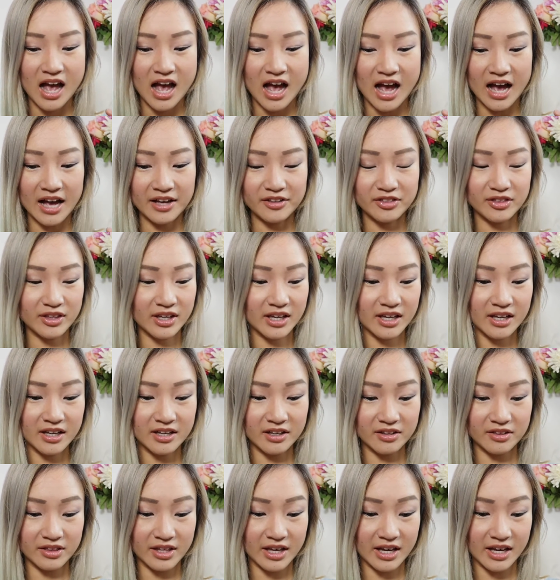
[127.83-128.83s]
I
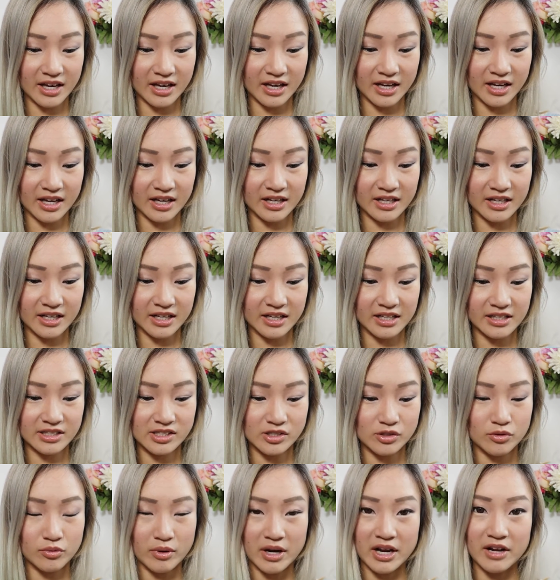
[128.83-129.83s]
think that
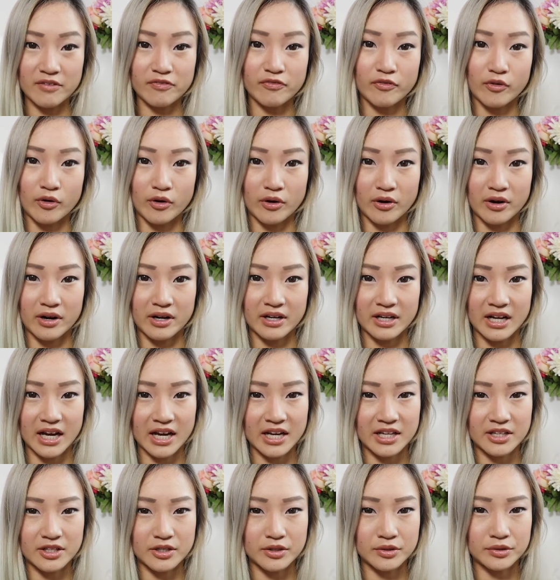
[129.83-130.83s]
it's great for
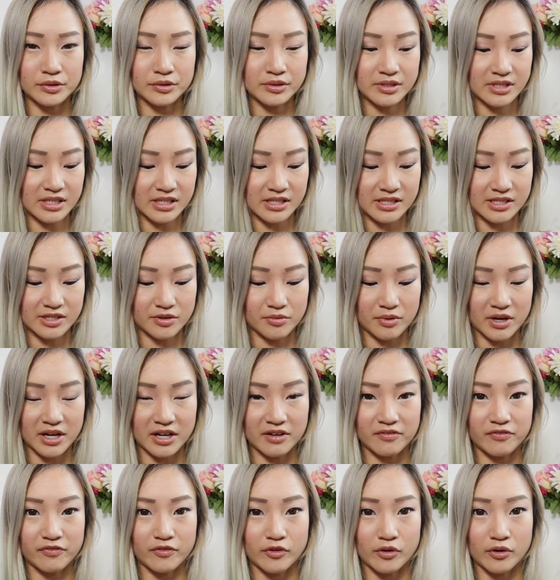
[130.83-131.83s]
night use. It's
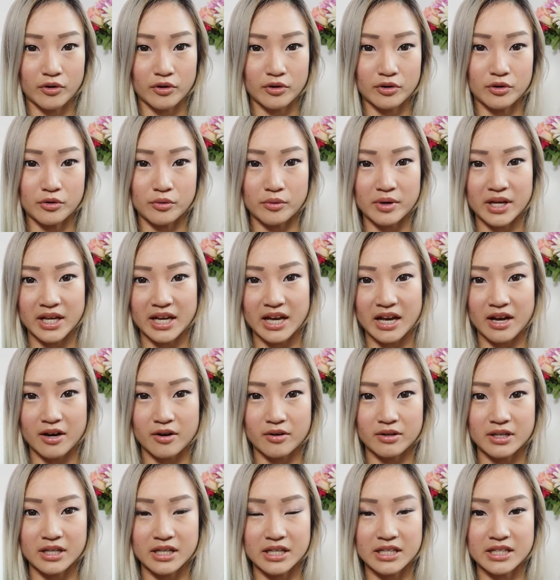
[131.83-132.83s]
great for going
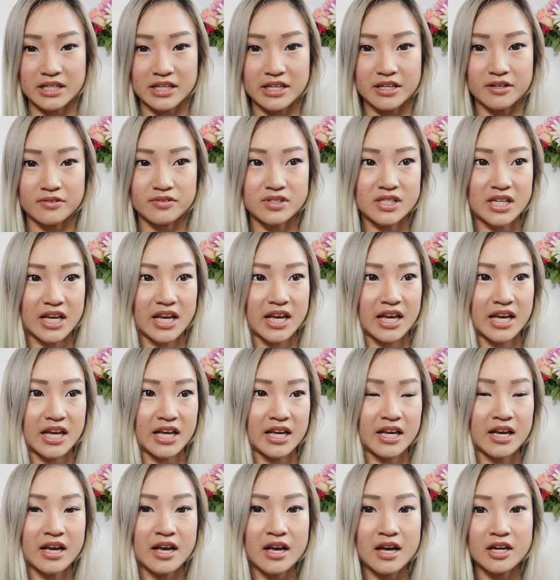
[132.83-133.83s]
out. It gives
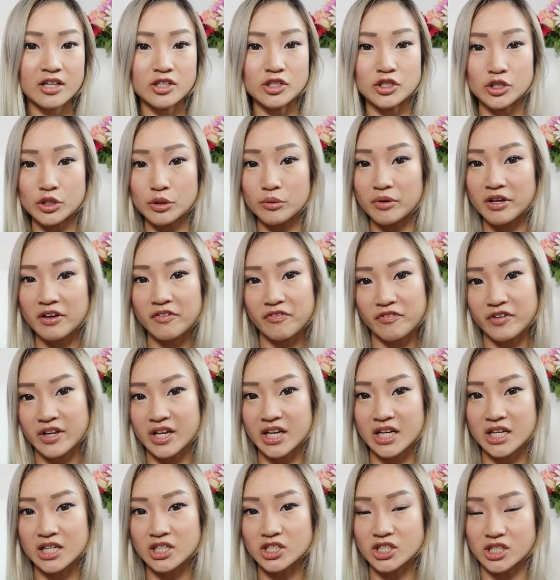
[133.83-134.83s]
a dewy
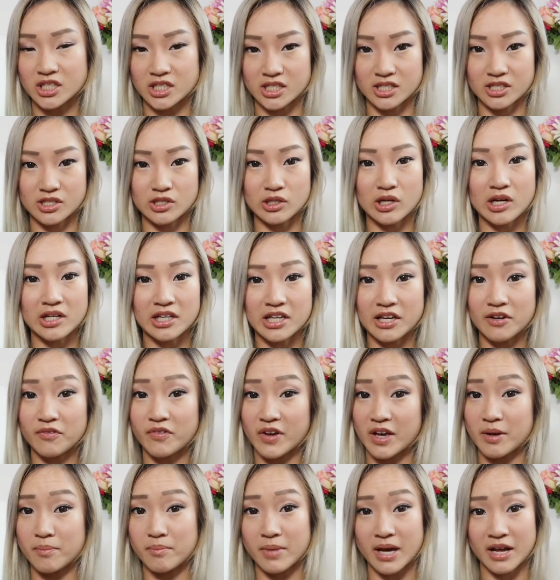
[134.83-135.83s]
finish. It does not give
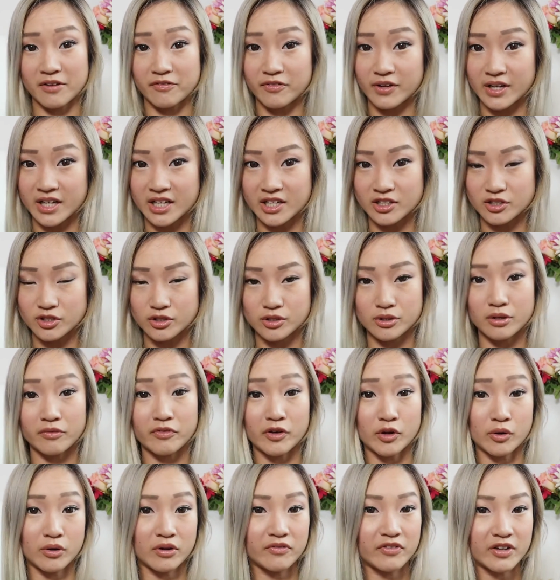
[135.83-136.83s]
a matte finish. So if
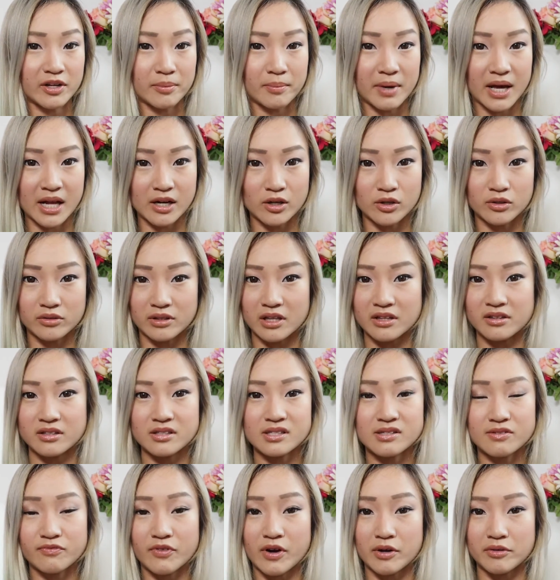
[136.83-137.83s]
you're going for the matte look, then
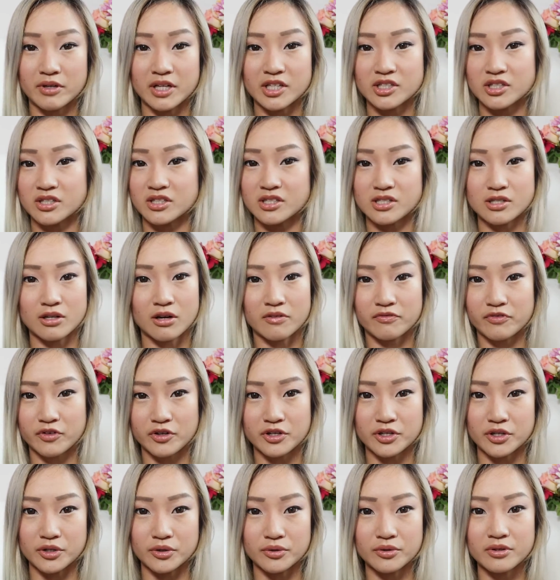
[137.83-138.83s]
this foundation is not for
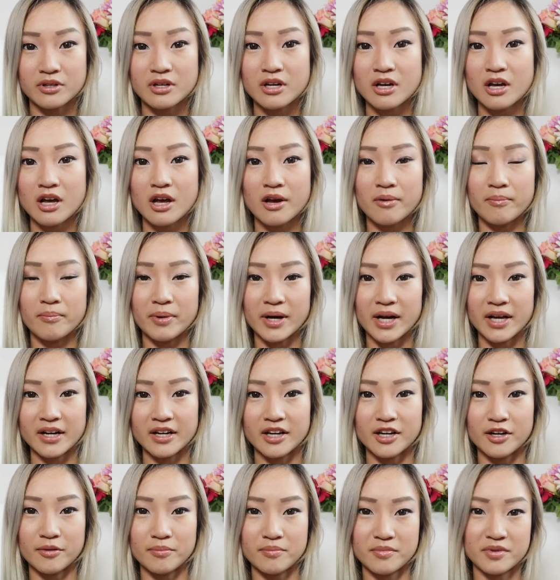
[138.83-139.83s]
you. But
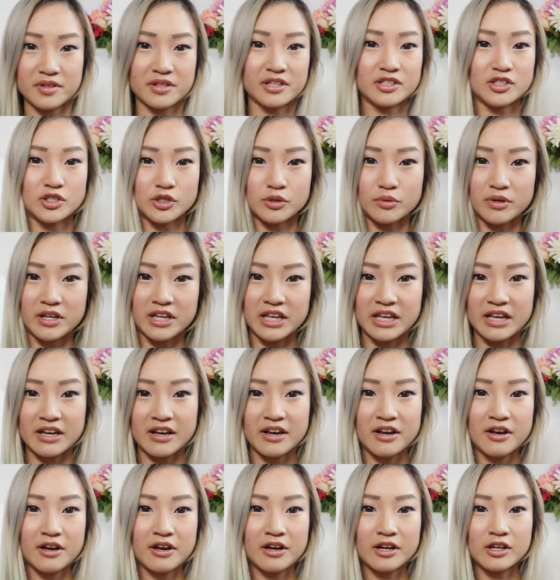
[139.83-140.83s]
the dewy
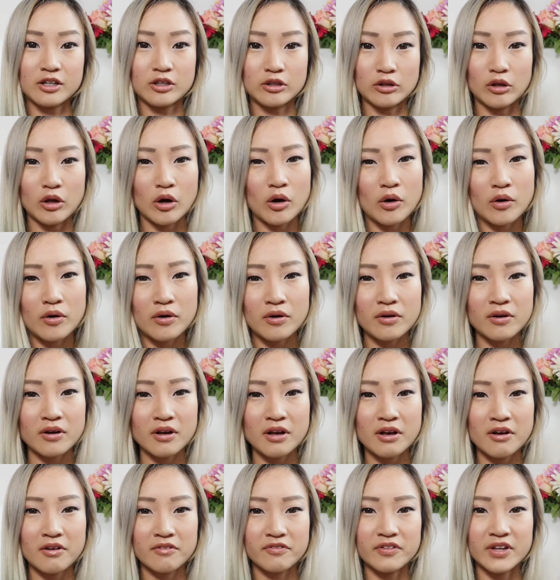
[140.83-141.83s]
glow
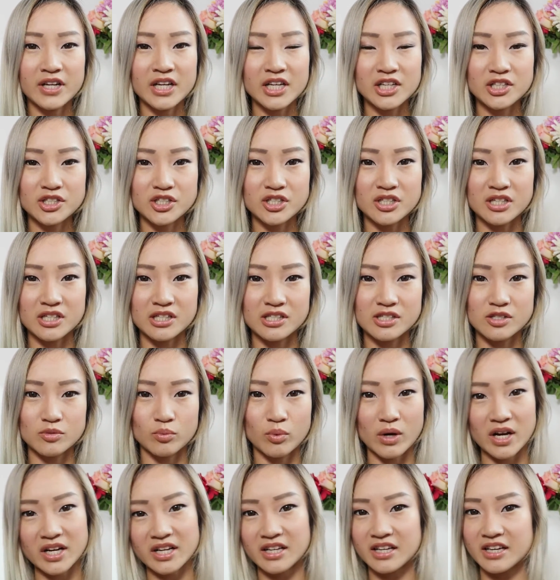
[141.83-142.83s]
finish is
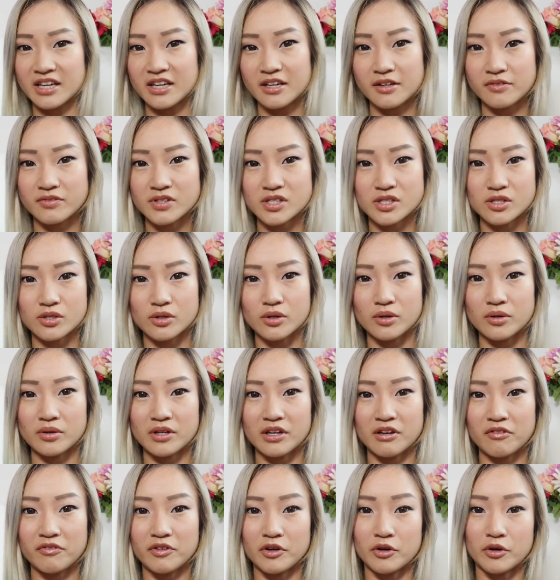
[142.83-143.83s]
what it gives. So
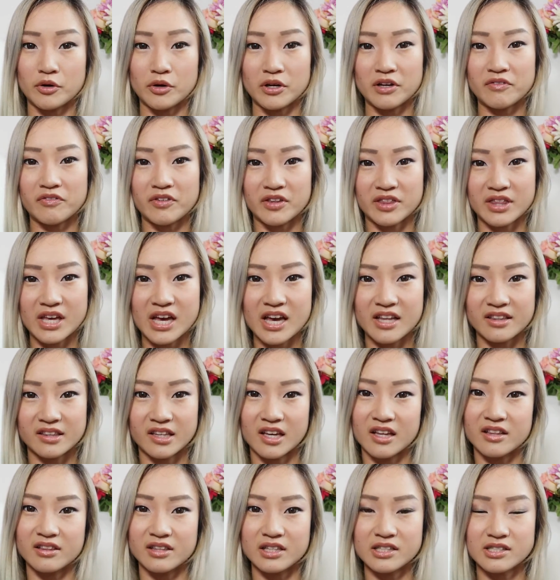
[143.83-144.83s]
if you're going for that,
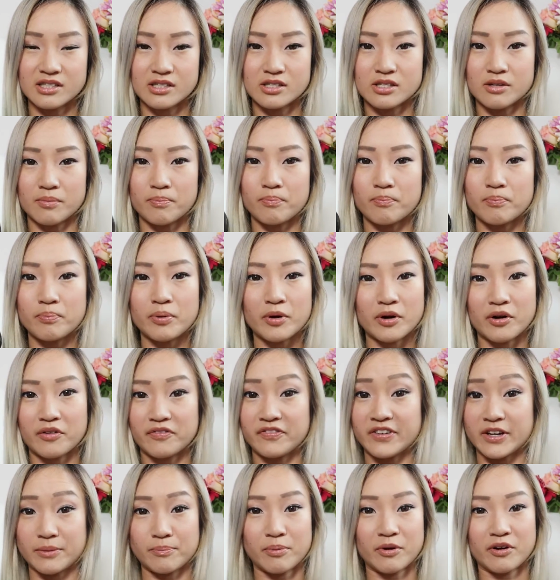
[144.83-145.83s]
then this is a
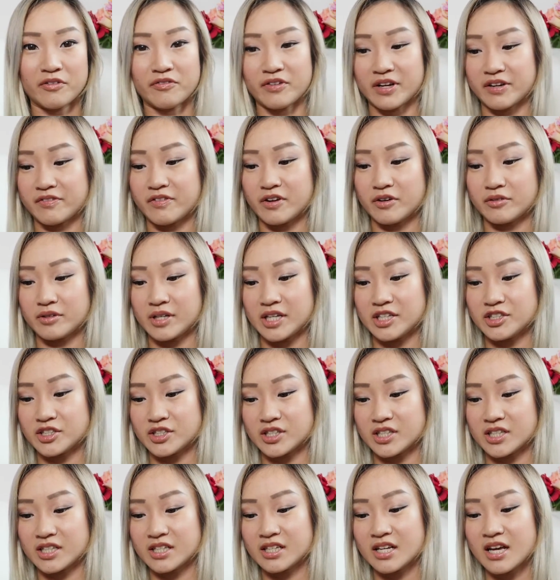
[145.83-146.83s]
perfect
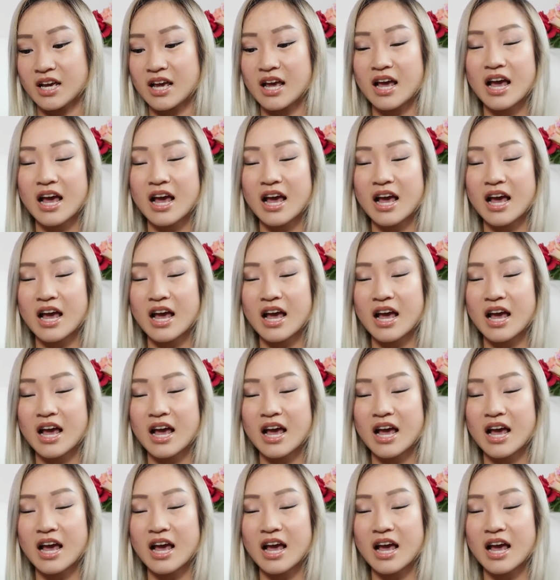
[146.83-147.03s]
foundation.